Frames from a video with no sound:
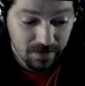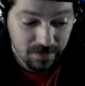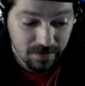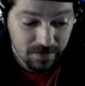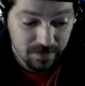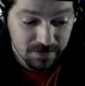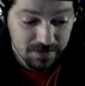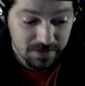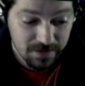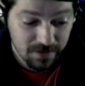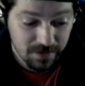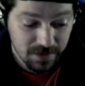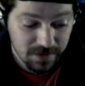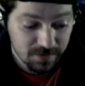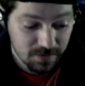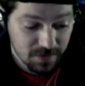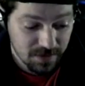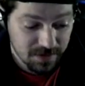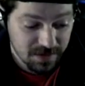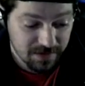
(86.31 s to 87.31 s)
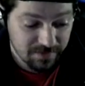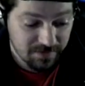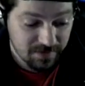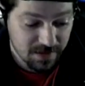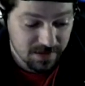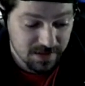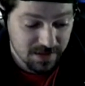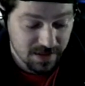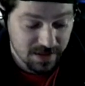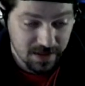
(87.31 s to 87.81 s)
I sat there,
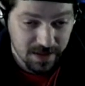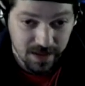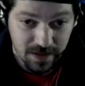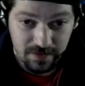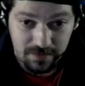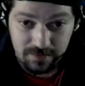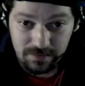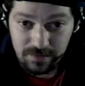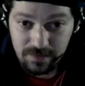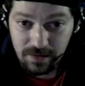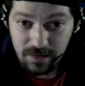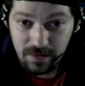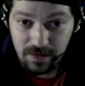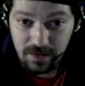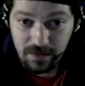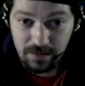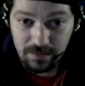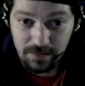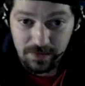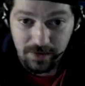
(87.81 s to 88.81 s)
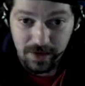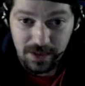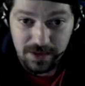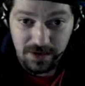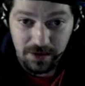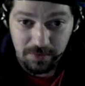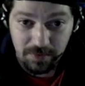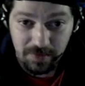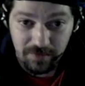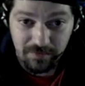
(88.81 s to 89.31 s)
cracked open a few beers
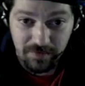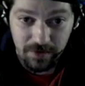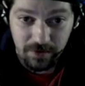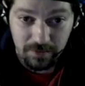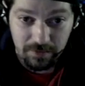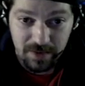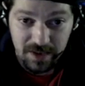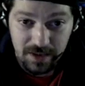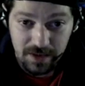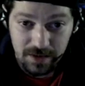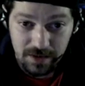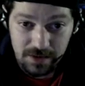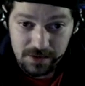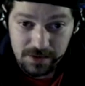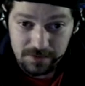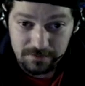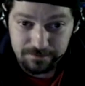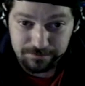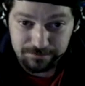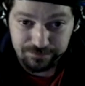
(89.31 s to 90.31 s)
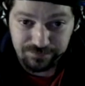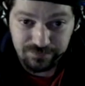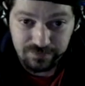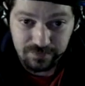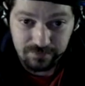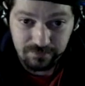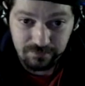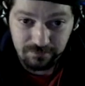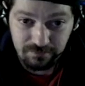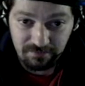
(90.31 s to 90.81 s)
and
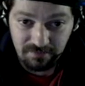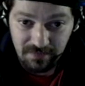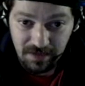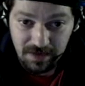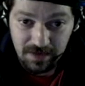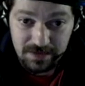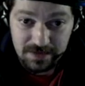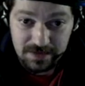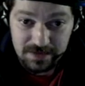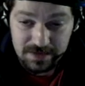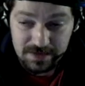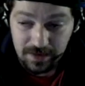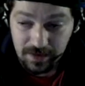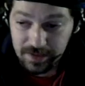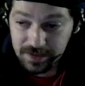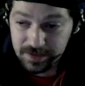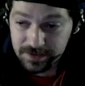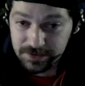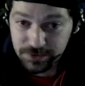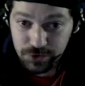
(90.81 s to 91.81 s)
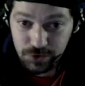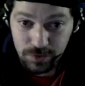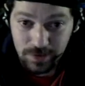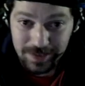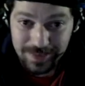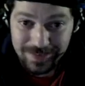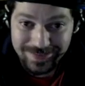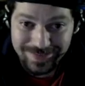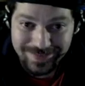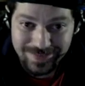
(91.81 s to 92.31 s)
decided to clean out my
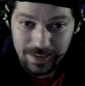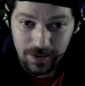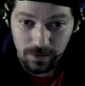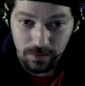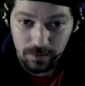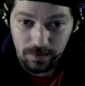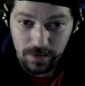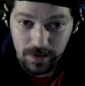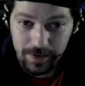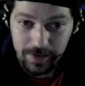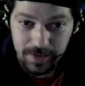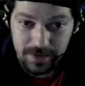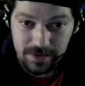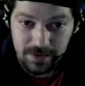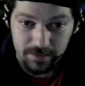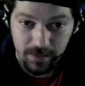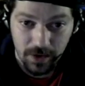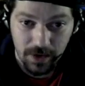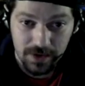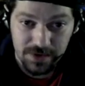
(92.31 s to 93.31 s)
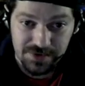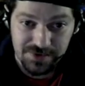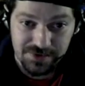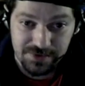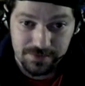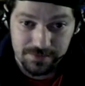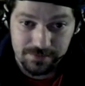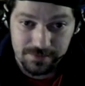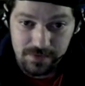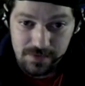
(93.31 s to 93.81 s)
atomizers. So I spent some
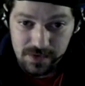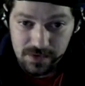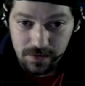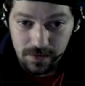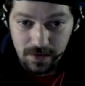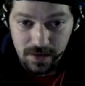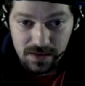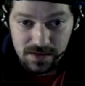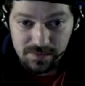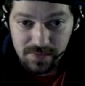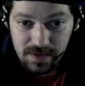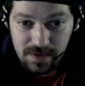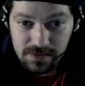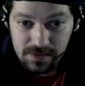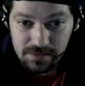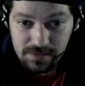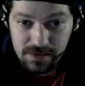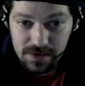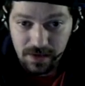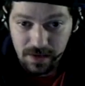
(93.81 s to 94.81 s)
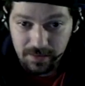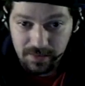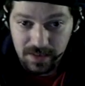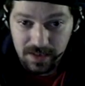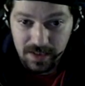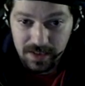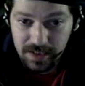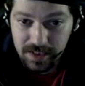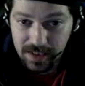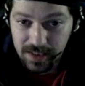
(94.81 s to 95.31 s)
time cleaning out the
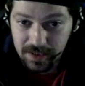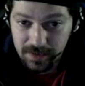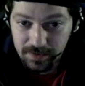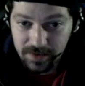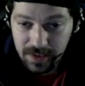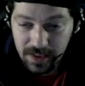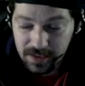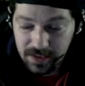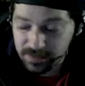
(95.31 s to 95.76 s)
atomizers and things.